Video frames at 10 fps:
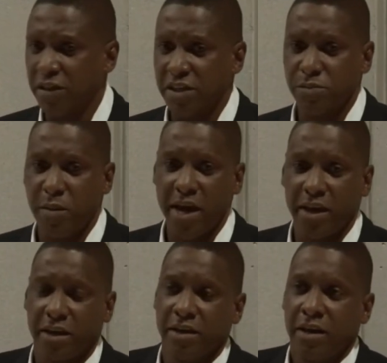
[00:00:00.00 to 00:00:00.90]

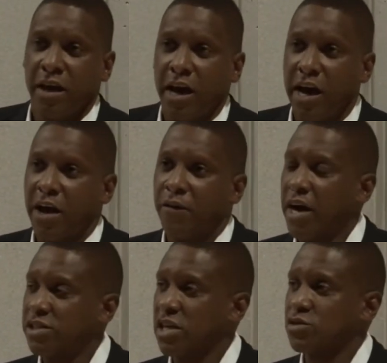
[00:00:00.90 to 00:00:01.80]
against Brooklyn,
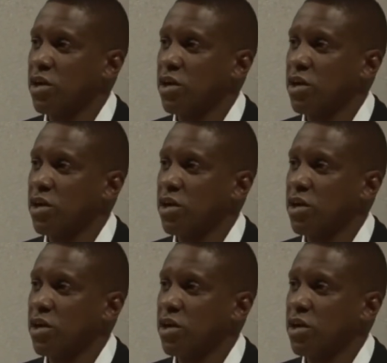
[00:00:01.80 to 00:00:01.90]
he only